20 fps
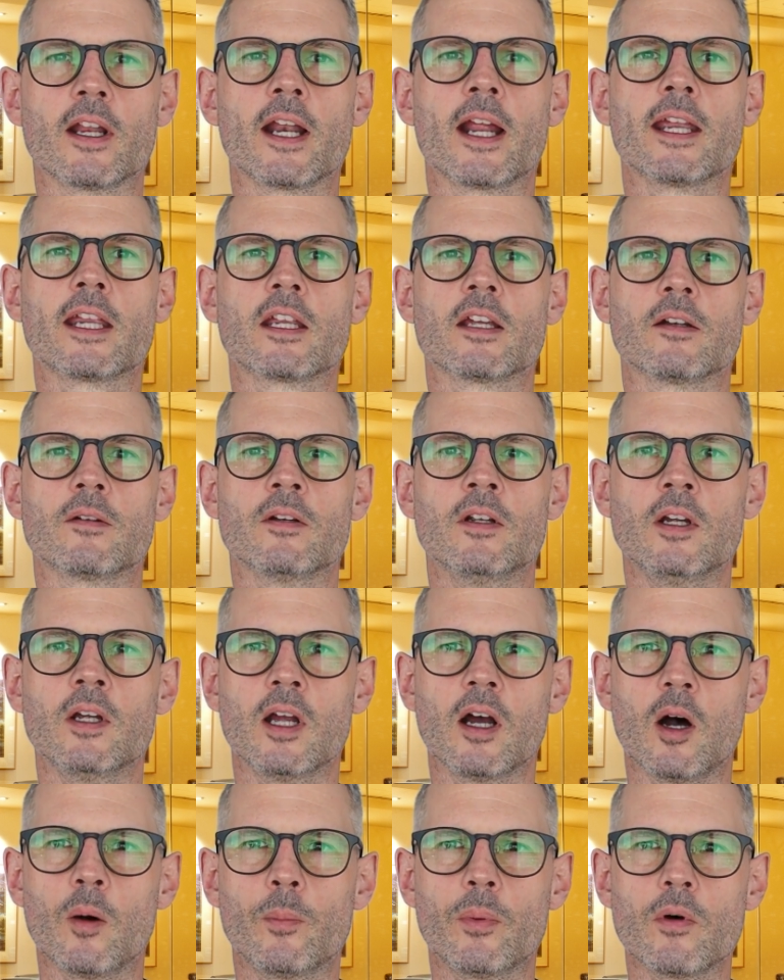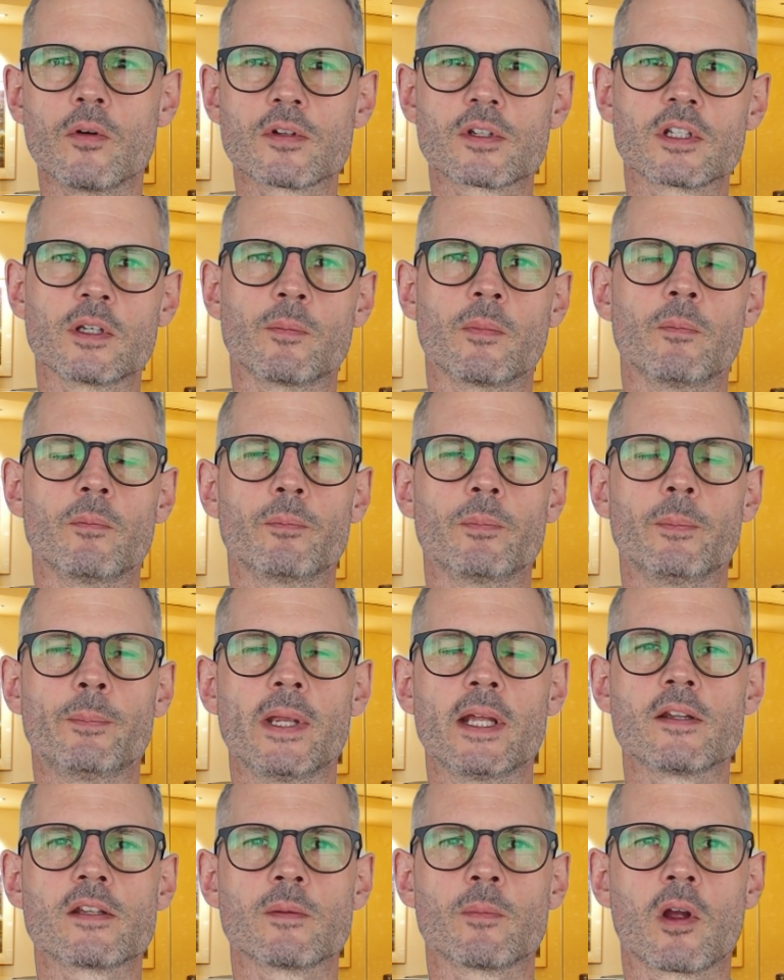And I'll pin
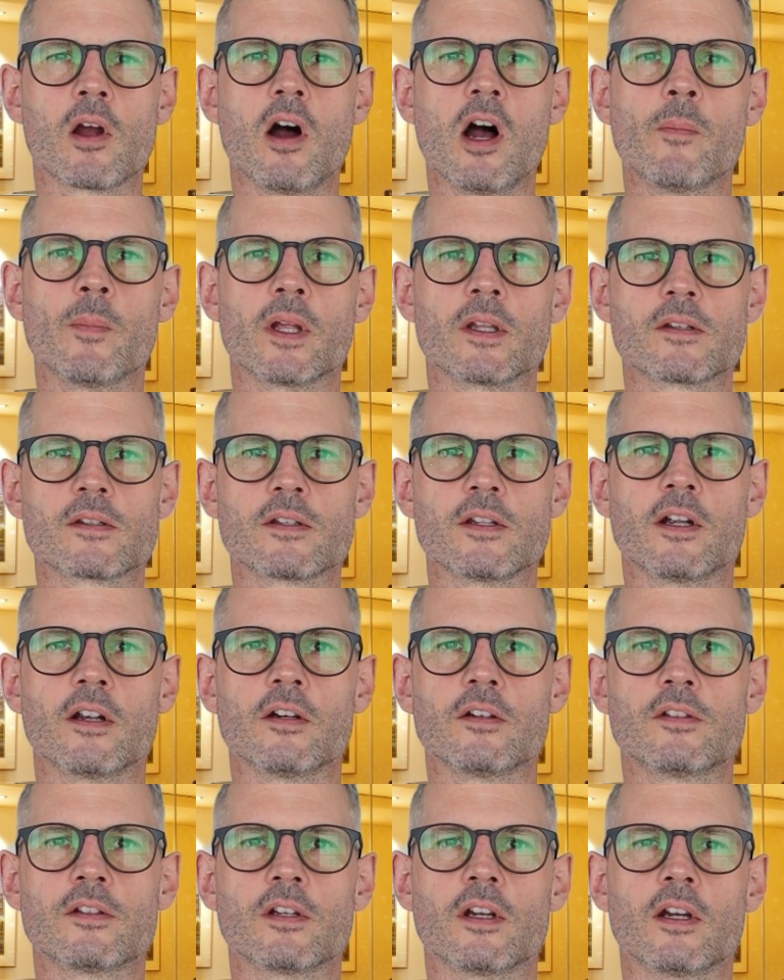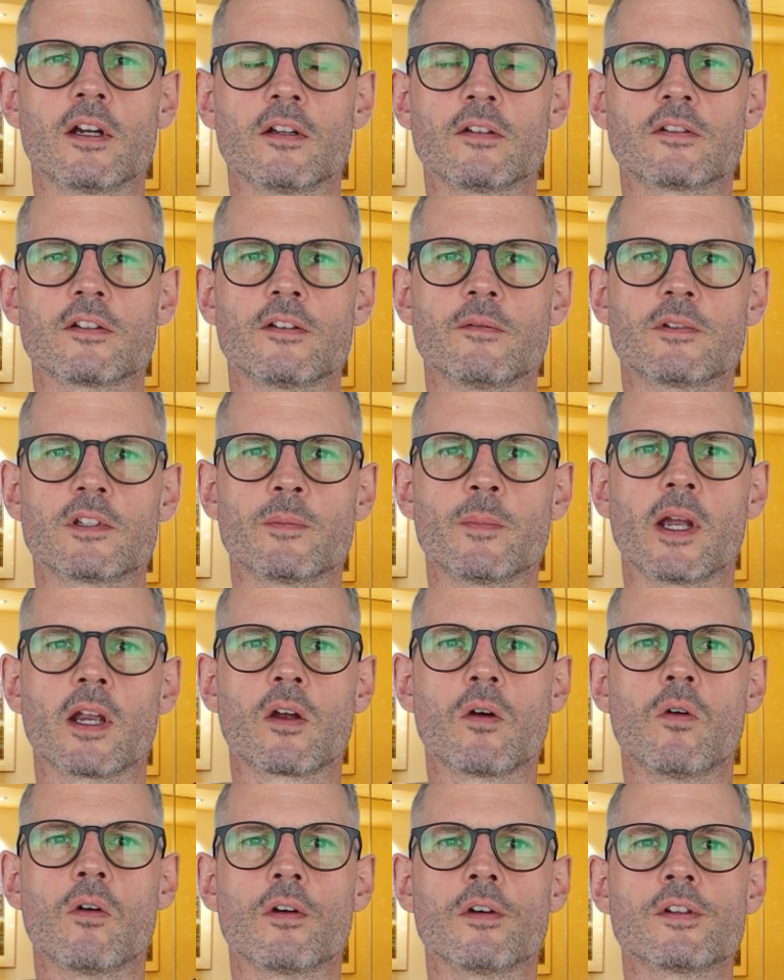some comments there to my
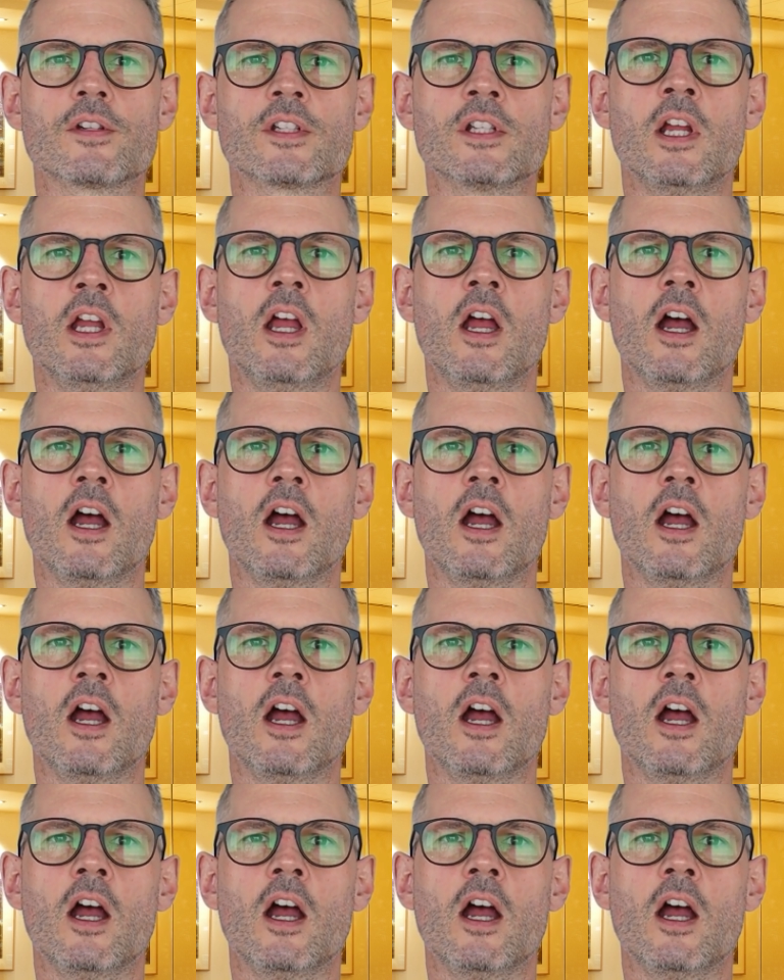course.